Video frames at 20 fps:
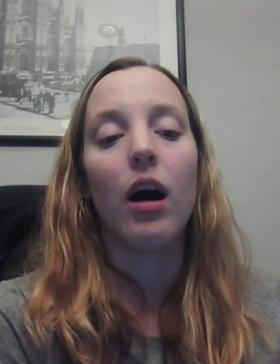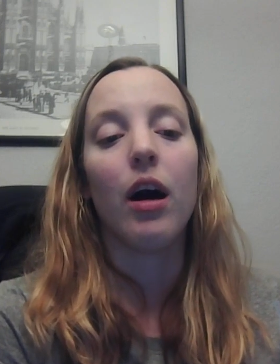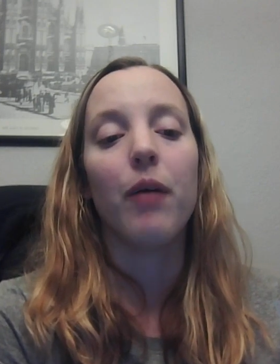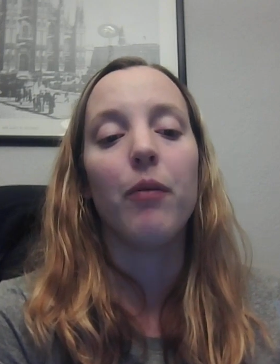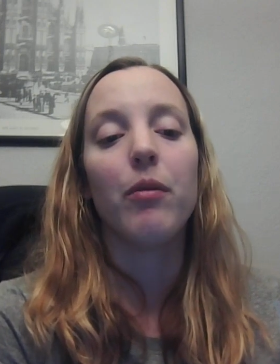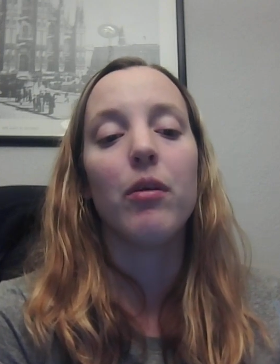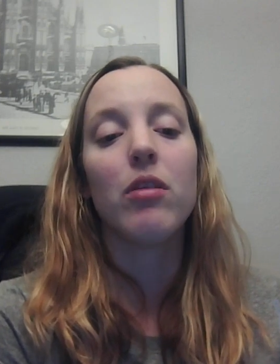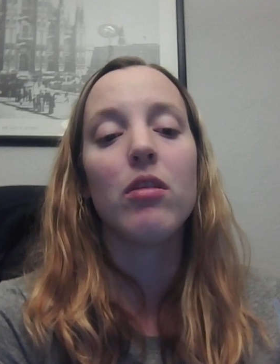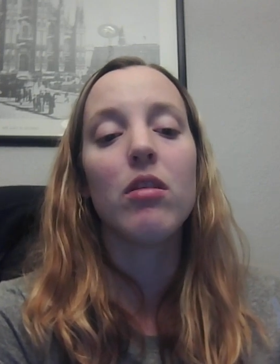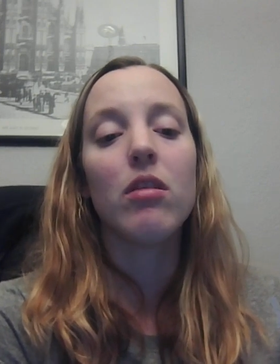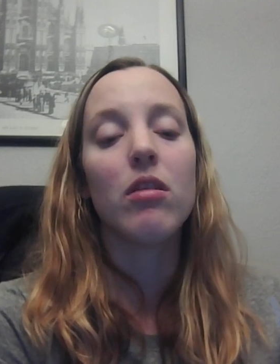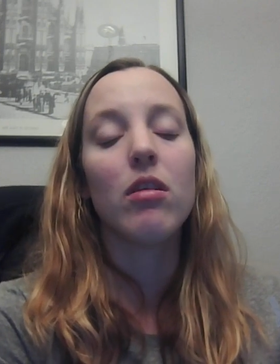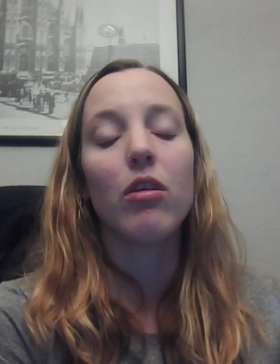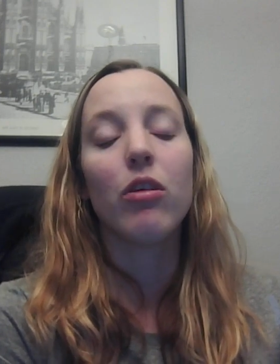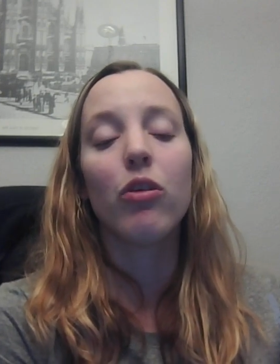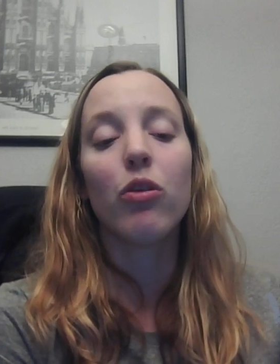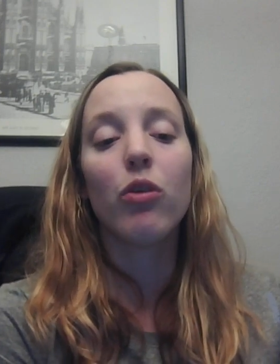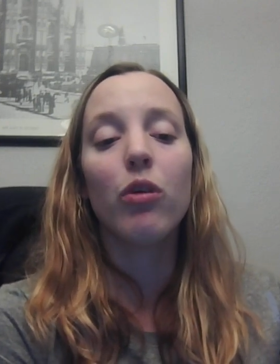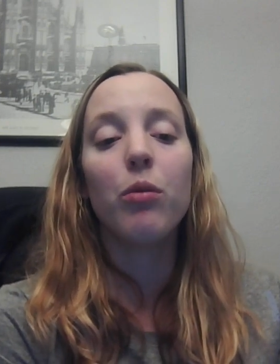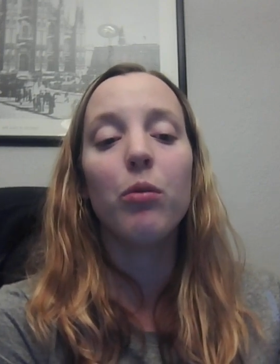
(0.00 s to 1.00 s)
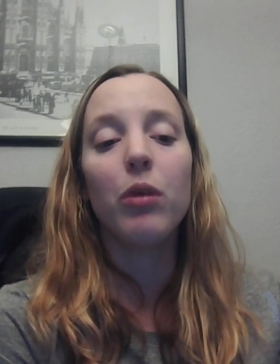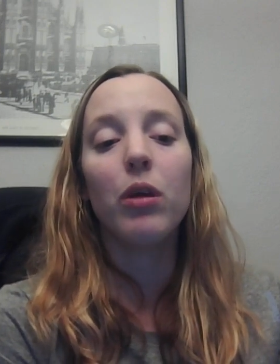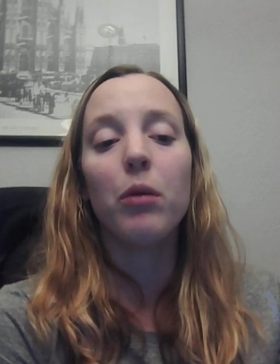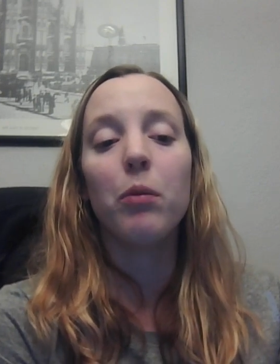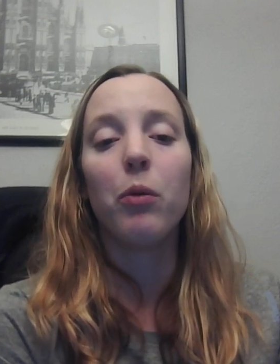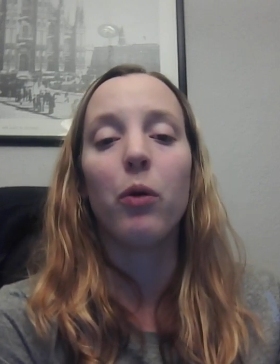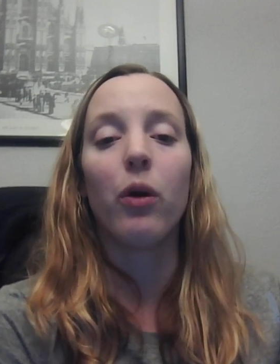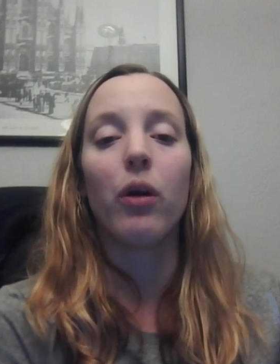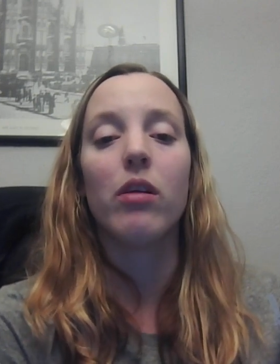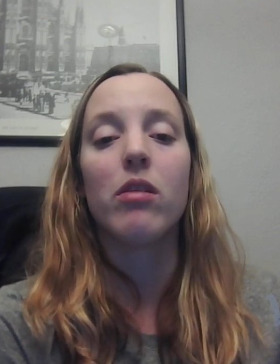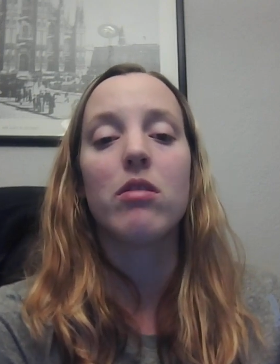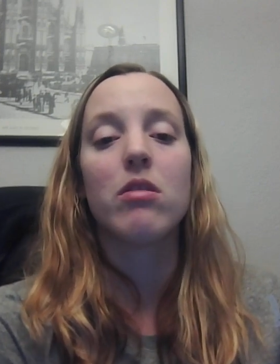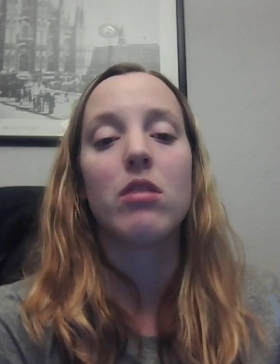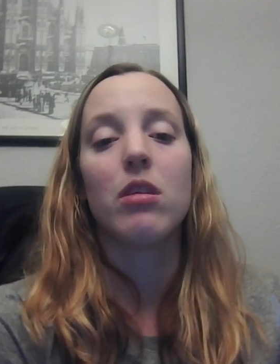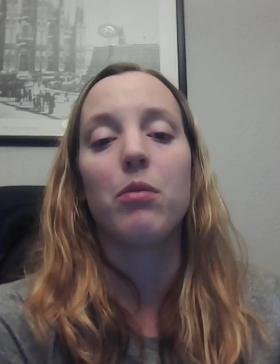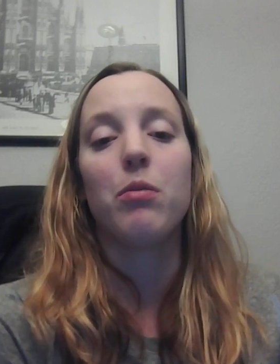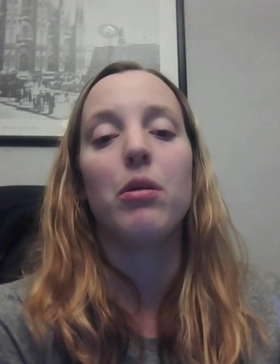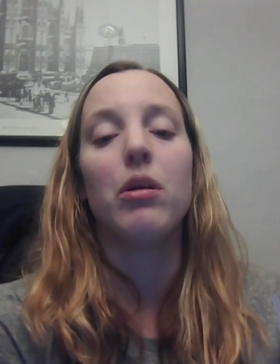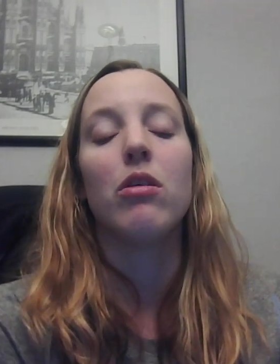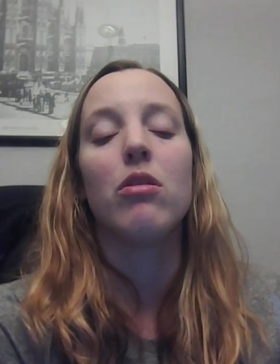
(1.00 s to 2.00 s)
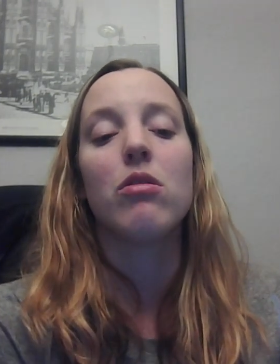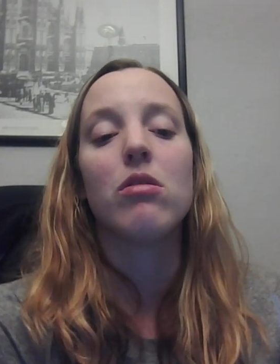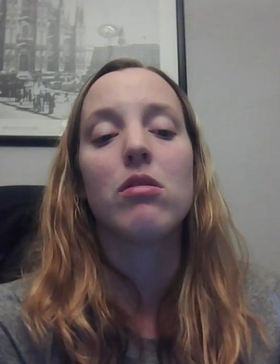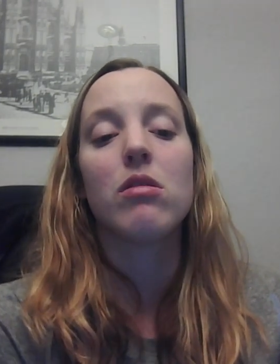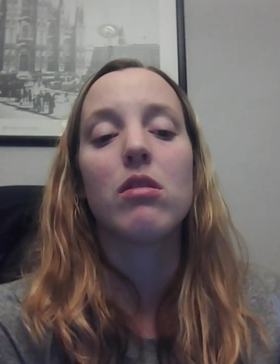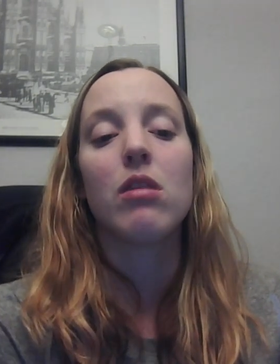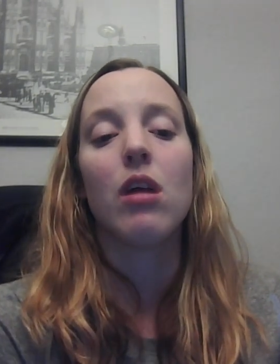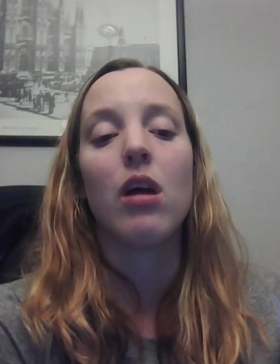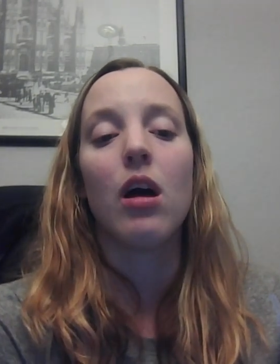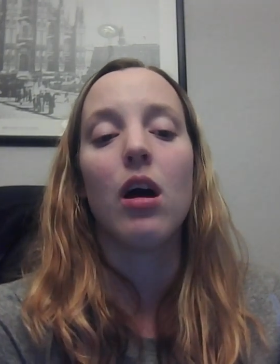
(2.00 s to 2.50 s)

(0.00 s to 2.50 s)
This is an extremely important step because